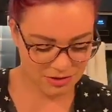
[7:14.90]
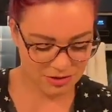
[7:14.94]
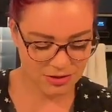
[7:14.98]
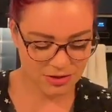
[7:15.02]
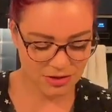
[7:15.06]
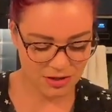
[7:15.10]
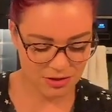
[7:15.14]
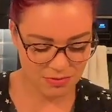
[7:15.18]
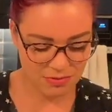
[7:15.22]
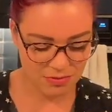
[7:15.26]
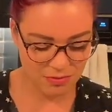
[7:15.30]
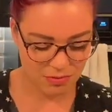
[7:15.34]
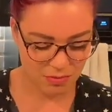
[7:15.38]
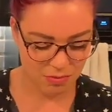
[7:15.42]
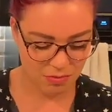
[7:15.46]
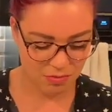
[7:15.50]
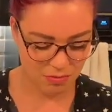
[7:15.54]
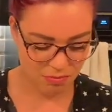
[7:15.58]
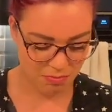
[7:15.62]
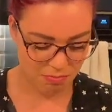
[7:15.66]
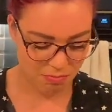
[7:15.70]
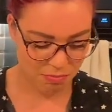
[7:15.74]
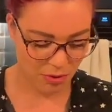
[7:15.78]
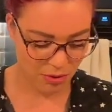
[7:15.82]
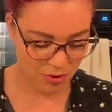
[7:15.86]
Don't
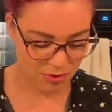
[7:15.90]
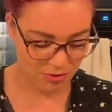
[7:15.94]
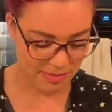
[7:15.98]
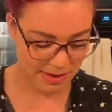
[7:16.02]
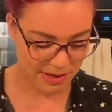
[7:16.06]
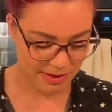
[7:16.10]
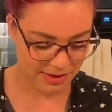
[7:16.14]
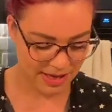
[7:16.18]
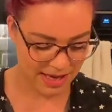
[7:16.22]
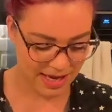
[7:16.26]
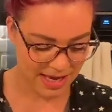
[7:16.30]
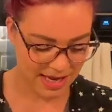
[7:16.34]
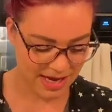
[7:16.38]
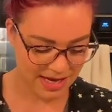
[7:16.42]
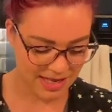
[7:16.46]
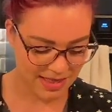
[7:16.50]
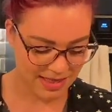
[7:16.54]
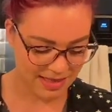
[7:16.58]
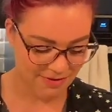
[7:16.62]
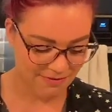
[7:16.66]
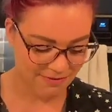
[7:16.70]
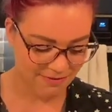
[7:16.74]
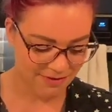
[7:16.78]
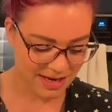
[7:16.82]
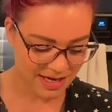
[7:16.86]
bother about getting
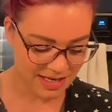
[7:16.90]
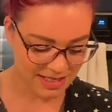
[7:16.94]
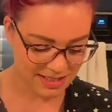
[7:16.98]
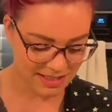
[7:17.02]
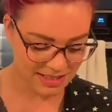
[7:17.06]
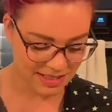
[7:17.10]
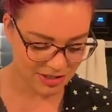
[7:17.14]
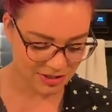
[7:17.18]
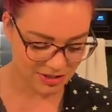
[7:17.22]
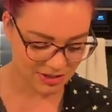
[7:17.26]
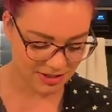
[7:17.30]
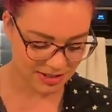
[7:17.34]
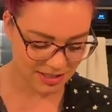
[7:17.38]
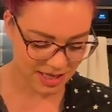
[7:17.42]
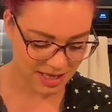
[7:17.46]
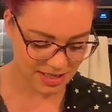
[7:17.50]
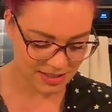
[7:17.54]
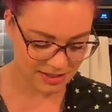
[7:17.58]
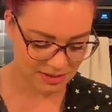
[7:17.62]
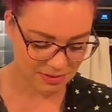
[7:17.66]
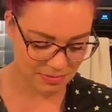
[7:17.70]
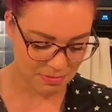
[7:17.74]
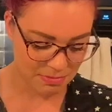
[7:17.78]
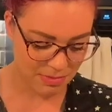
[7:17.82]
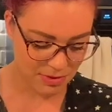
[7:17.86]
anything fancy, just get
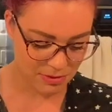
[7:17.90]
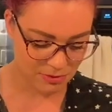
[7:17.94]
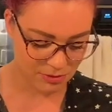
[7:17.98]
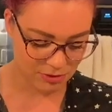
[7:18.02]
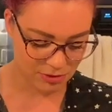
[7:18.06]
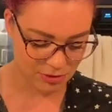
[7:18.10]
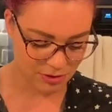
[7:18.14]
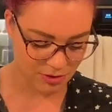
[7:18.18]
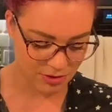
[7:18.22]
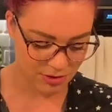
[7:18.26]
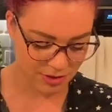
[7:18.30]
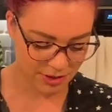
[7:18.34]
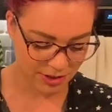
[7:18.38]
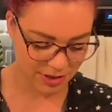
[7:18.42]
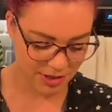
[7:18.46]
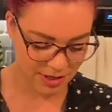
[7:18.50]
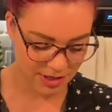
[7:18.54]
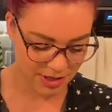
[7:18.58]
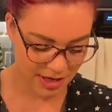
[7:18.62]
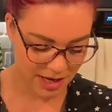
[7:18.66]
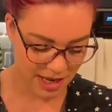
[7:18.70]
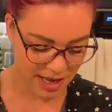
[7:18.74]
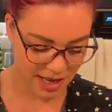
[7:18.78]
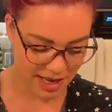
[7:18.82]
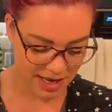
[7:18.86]
some milk
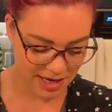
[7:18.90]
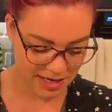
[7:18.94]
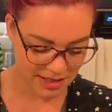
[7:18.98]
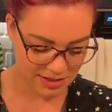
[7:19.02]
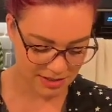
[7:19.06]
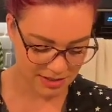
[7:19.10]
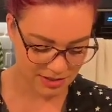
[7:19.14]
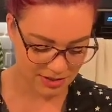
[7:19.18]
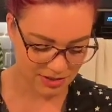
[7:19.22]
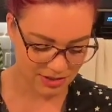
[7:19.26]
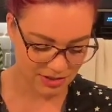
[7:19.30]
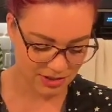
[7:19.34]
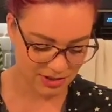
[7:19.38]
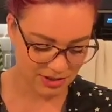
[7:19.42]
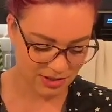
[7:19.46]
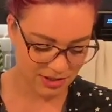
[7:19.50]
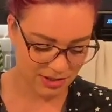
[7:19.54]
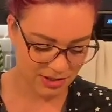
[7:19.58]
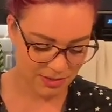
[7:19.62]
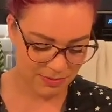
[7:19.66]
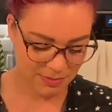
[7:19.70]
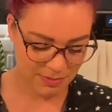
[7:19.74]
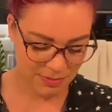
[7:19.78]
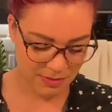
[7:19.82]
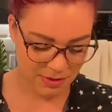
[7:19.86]
chocolate and
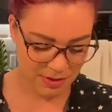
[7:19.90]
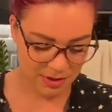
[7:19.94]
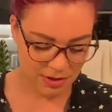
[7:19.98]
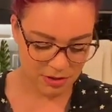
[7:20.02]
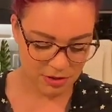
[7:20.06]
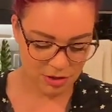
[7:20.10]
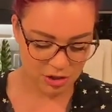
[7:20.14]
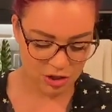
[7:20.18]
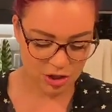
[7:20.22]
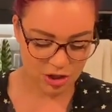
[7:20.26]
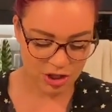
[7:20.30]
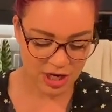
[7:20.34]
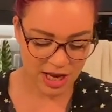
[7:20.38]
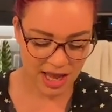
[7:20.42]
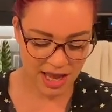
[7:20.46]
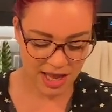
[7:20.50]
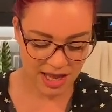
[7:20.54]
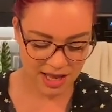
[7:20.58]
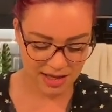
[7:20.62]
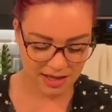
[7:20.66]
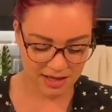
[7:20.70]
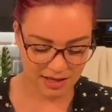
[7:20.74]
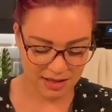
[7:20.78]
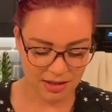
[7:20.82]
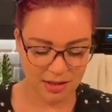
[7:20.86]

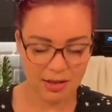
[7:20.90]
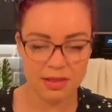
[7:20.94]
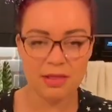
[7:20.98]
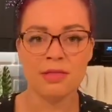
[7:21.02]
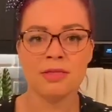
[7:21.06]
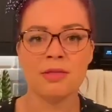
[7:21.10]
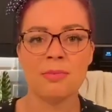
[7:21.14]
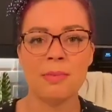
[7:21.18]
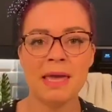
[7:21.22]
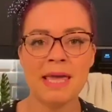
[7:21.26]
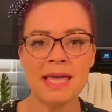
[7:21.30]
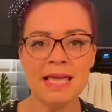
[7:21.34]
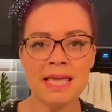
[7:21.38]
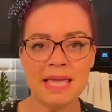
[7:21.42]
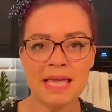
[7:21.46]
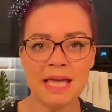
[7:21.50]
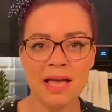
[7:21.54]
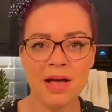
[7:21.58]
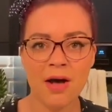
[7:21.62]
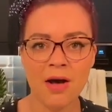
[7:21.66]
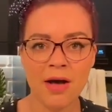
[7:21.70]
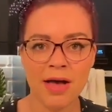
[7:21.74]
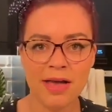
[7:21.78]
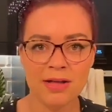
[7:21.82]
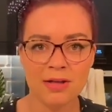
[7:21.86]
check the baking
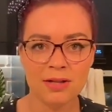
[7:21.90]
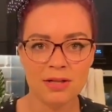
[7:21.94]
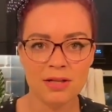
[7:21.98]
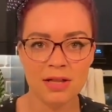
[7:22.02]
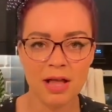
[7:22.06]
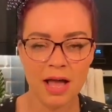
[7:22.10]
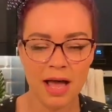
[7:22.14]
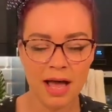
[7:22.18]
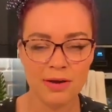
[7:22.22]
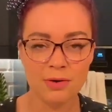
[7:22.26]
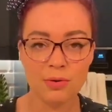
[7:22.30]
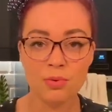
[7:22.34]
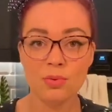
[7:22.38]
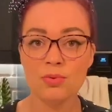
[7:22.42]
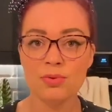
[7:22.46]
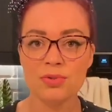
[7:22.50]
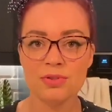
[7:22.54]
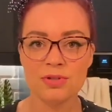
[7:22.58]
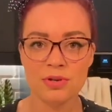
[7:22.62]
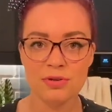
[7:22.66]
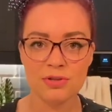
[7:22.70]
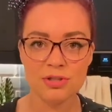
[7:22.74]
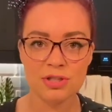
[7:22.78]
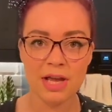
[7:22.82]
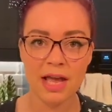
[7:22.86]
aisle and
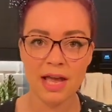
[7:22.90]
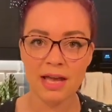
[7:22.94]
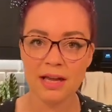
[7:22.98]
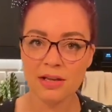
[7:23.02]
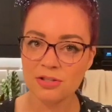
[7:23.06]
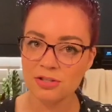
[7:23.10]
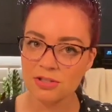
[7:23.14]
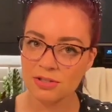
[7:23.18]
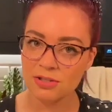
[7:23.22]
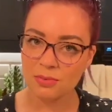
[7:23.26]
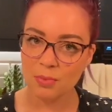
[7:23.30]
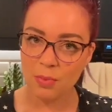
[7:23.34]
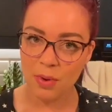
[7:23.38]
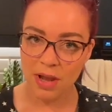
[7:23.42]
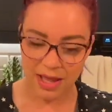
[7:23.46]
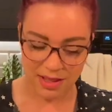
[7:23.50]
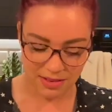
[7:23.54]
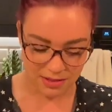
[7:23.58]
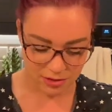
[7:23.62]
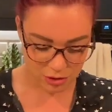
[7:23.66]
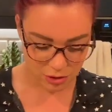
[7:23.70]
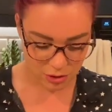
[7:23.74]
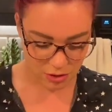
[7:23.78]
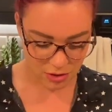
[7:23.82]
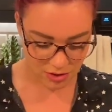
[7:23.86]
also check just where
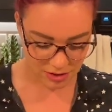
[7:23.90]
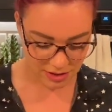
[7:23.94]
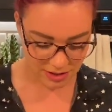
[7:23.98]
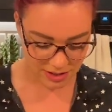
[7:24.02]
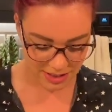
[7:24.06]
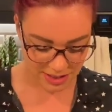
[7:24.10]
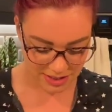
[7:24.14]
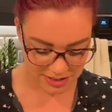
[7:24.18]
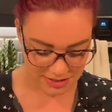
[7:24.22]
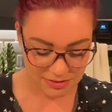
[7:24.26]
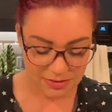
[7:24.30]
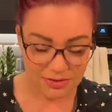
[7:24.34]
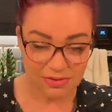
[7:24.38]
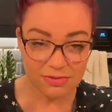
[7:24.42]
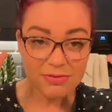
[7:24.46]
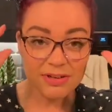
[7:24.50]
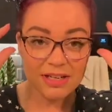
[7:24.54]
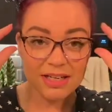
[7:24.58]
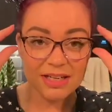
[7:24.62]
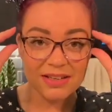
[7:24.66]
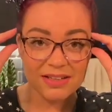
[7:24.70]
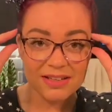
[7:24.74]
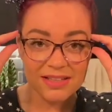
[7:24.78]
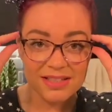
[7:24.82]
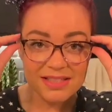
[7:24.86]
the chocolate is. Just
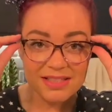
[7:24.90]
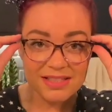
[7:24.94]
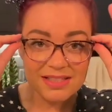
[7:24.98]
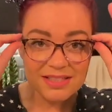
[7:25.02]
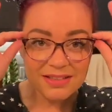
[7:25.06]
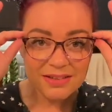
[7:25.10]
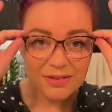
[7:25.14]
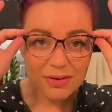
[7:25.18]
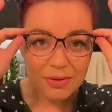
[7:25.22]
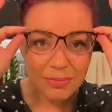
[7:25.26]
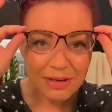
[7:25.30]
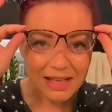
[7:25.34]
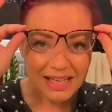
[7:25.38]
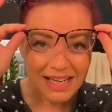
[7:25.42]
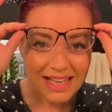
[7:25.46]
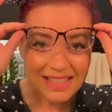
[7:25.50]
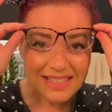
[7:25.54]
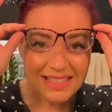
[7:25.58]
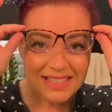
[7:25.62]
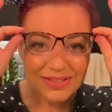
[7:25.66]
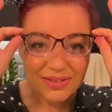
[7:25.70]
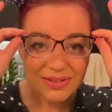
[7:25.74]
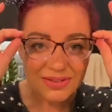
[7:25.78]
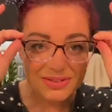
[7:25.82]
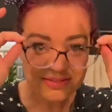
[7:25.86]
realised, got my
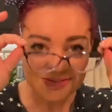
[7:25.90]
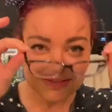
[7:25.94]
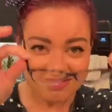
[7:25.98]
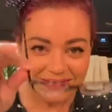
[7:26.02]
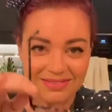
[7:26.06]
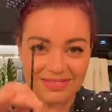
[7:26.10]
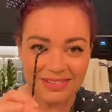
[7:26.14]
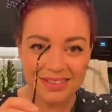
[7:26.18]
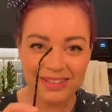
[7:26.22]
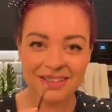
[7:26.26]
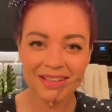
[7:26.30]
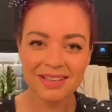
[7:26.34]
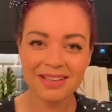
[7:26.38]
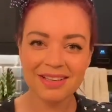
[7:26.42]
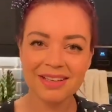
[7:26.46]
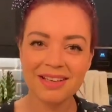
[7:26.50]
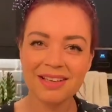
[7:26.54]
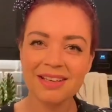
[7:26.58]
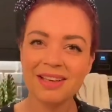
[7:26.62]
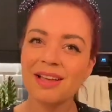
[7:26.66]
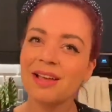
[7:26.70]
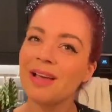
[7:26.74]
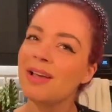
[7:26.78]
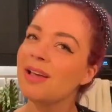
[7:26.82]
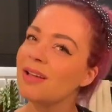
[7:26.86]
glasses on,
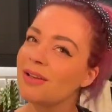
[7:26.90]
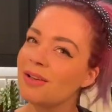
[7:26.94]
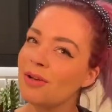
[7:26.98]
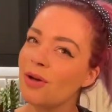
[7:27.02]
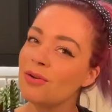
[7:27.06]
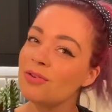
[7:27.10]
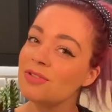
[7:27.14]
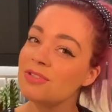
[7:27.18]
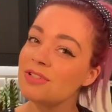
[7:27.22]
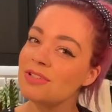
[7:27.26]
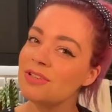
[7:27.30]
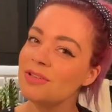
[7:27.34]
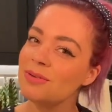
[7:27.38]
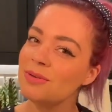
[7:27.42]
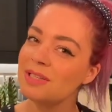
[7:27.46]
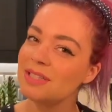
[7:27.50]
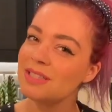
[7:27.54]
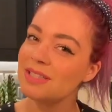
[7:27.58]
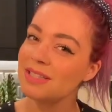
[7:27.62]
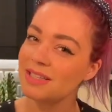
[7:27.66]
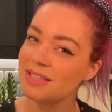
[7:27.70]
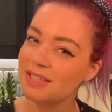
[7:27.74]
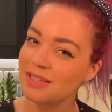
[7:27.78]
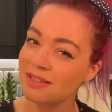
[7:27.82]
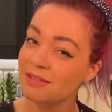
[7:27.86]

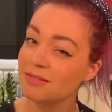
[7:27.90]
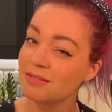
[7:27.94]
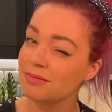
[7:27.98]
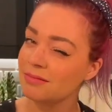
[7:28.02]
continuity.